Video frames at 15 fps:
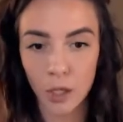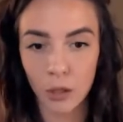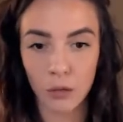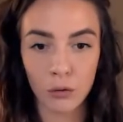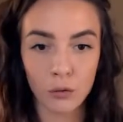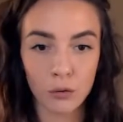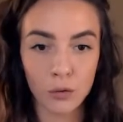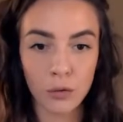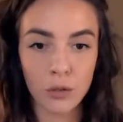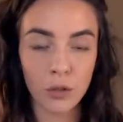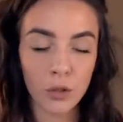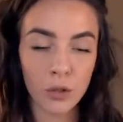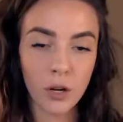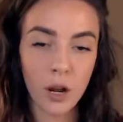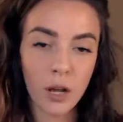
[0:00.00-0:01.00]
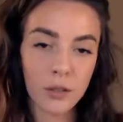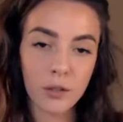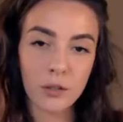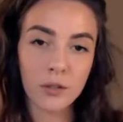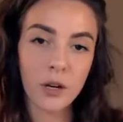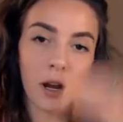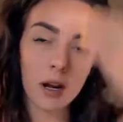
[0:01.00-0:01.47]
you're not,
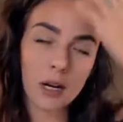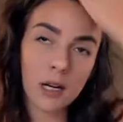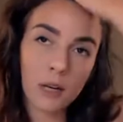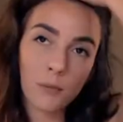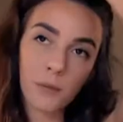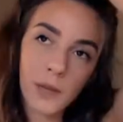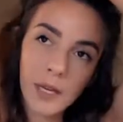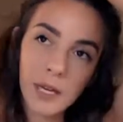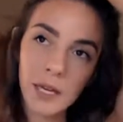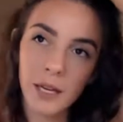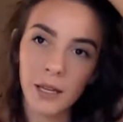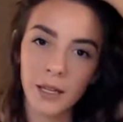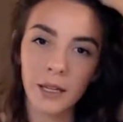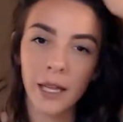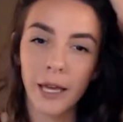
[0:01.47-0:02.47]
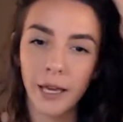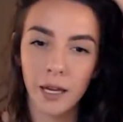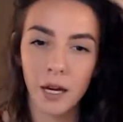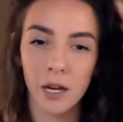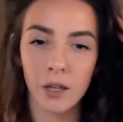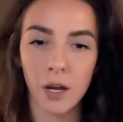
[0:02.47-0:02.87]
there's not going to be like